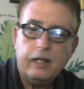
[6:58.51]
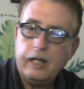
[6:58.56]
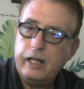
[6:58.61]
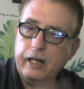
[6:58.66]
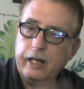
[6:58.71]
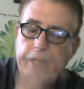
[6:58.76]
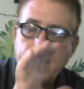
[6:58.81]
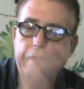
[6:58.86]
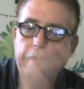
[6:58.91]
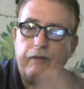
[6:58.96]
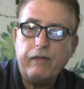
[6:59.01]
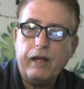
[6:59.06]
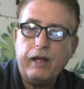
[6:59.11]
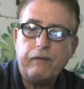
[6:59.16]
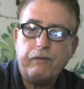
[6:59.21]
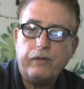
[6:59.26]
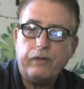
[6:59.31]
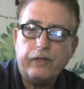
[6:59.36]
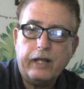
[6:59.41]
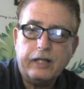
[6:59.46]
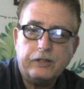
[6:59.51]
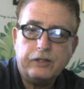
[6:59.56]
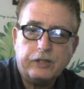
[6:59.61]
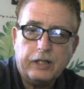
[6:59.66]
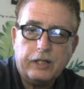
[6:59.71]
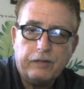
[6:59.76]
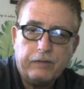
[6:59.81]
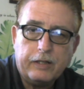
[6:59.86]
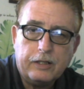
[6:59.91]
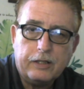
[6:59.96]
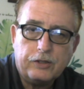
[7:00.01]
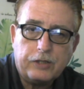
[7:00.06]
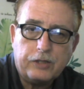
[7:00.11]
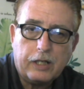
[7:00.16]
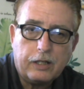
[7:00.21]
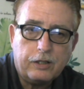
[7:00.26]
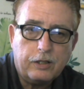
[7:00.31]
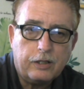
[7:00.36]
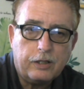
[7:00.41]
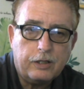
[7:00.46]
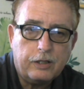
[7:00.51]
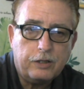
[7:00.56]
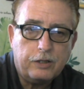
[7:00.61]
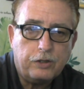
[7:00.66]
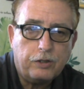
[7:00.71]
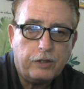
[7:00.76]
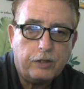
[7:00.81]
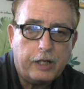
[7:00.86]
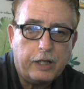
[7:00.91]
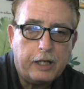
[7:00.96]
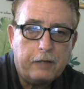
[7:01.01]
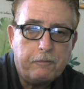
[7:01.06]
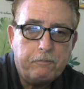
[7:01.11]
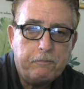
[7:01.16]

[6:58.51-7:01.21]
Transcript: He'd have that for Thanksgiving instead of cooking a turkey.